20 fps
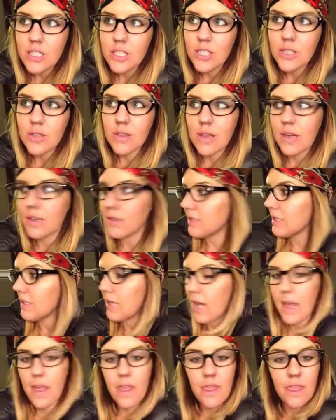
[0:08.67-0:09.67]

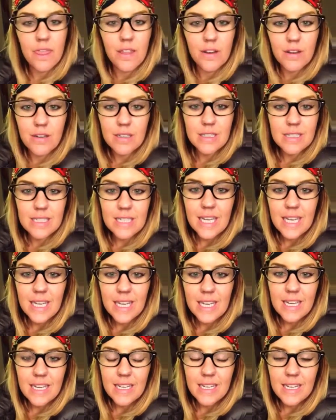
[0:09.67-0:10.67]

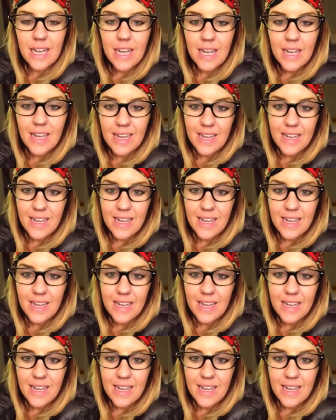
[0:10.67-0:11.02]
2013.